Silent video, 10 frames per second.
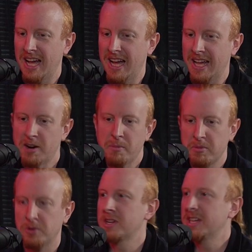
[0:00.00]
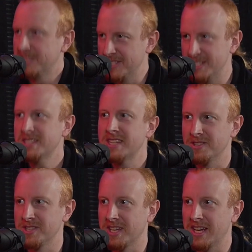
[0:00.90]
And I remember looking at the
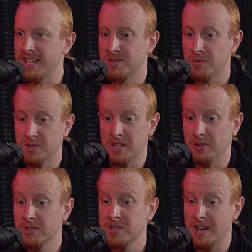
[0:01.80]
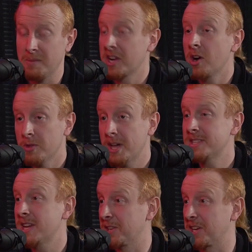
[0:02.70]
details of that case, and once I looked at it, I'm like, oh, that's
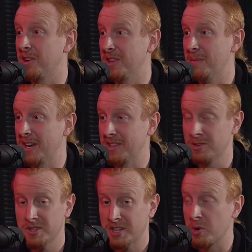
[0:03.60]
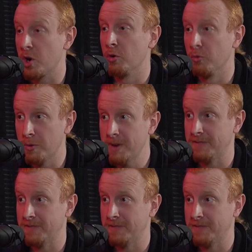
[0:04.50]
how they got all that money. There were horrific